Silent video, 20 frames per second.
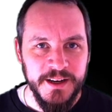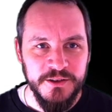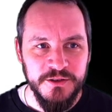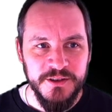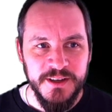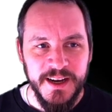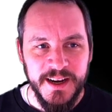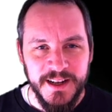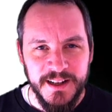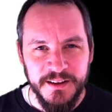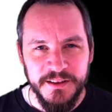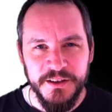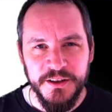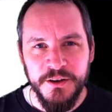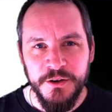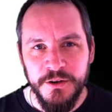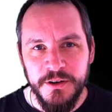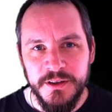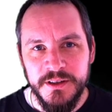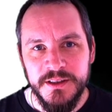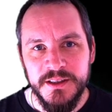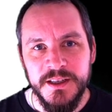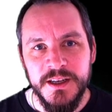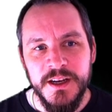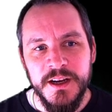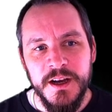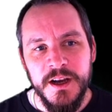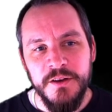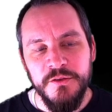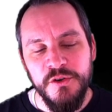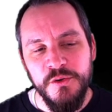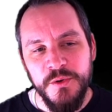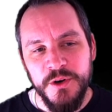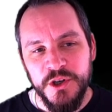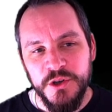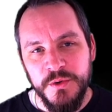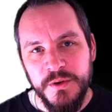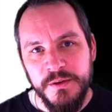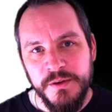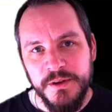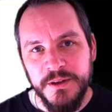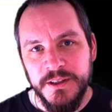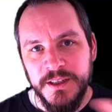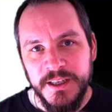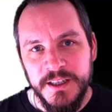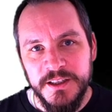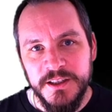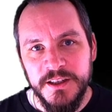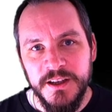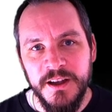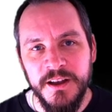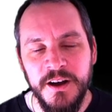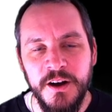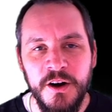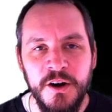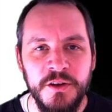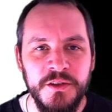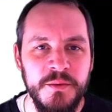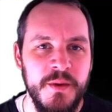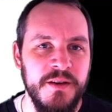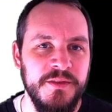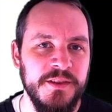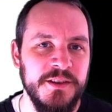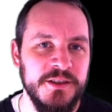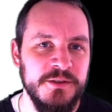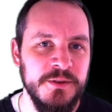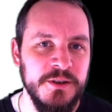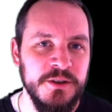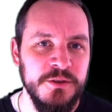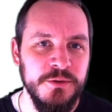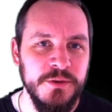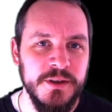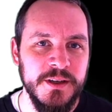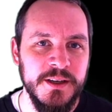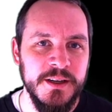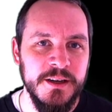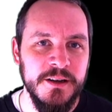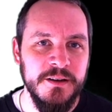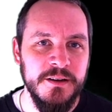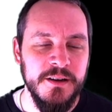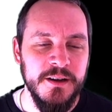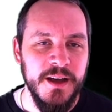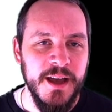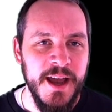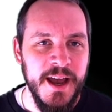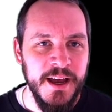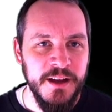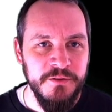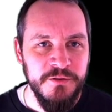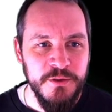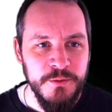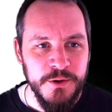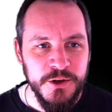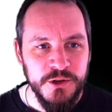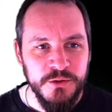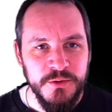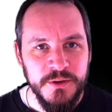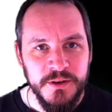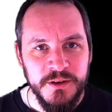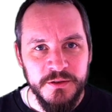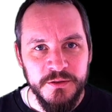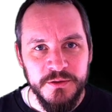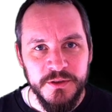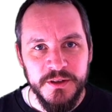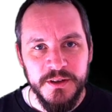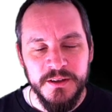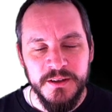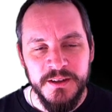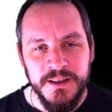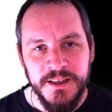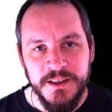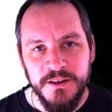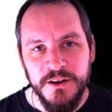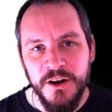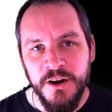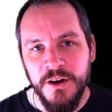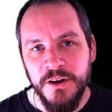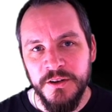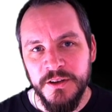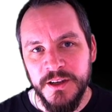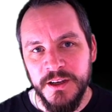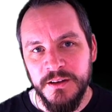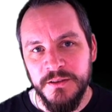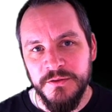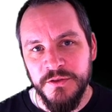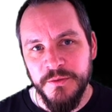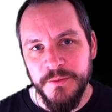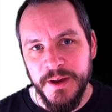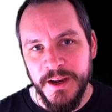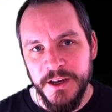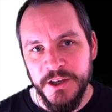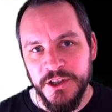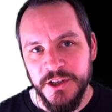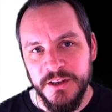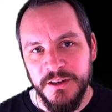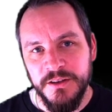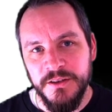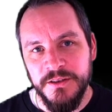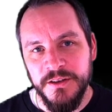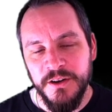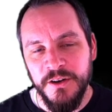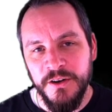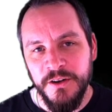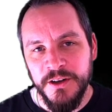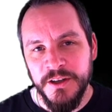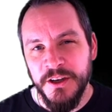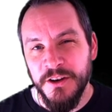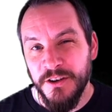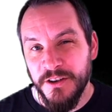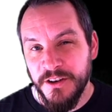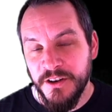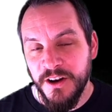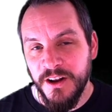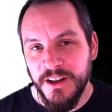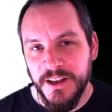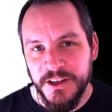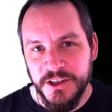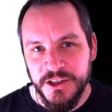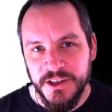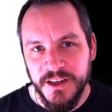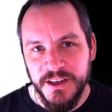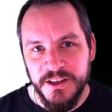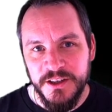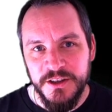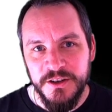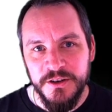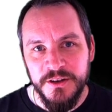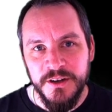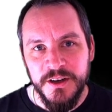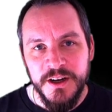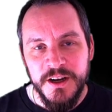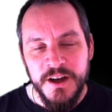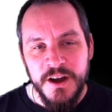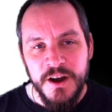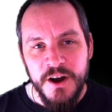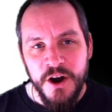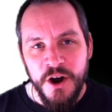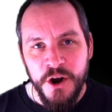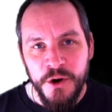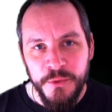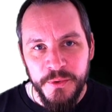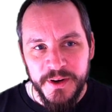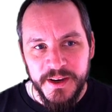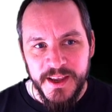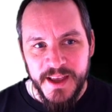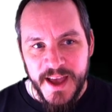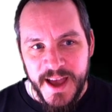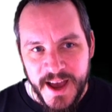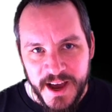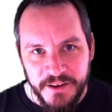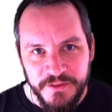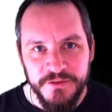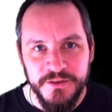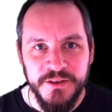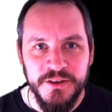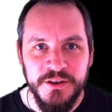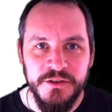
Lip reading: to tackle in the course, for which we will need all the methods we are doing here, and for which we need all the information and all your knowledge that you already have